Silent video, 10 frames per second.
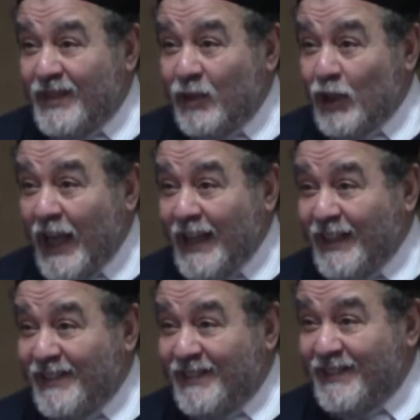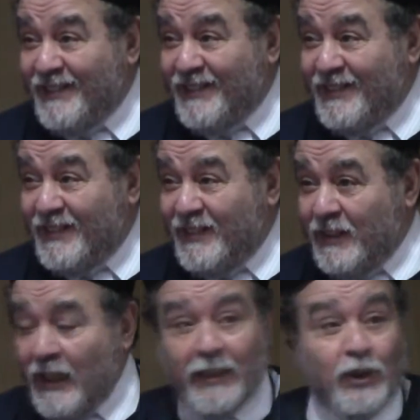Okay?
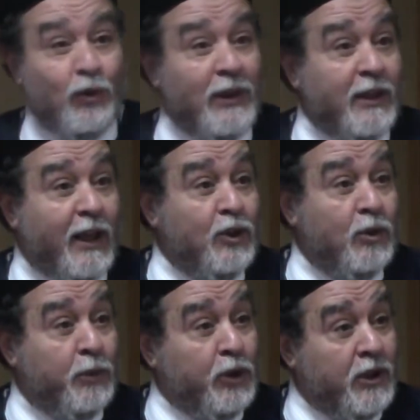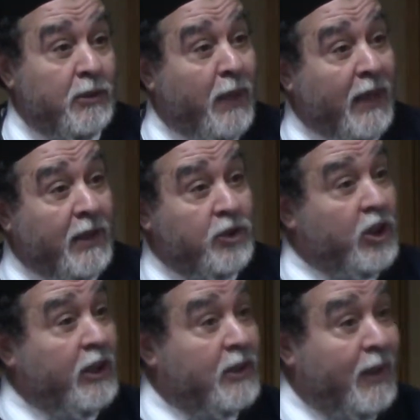And you will try to push it back, and
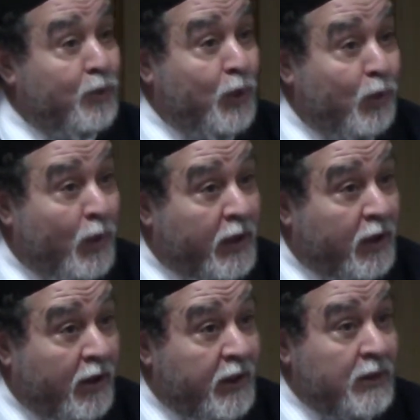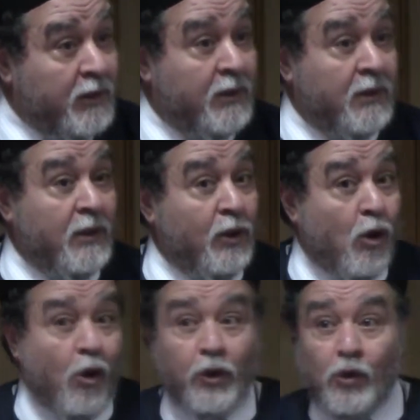shaitan will work on it.
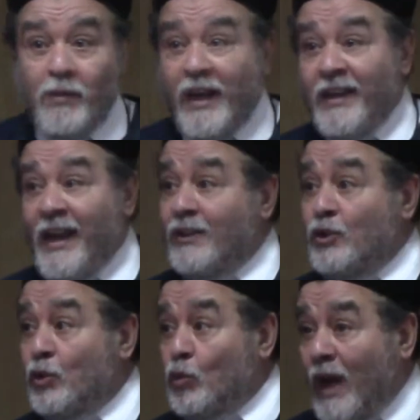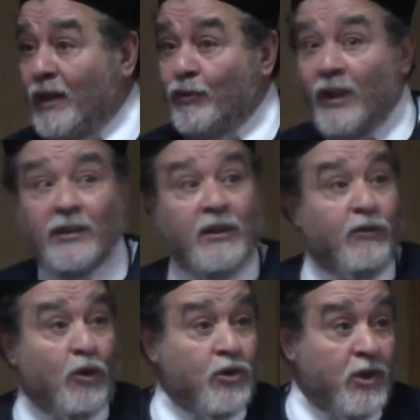Or you may hate your wife and
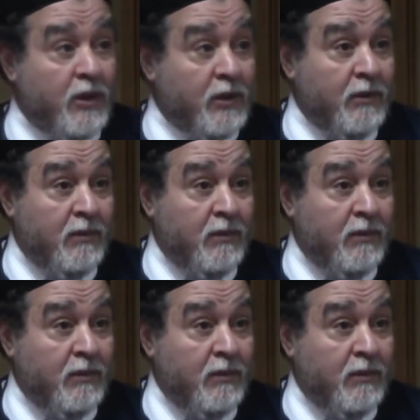divorce her.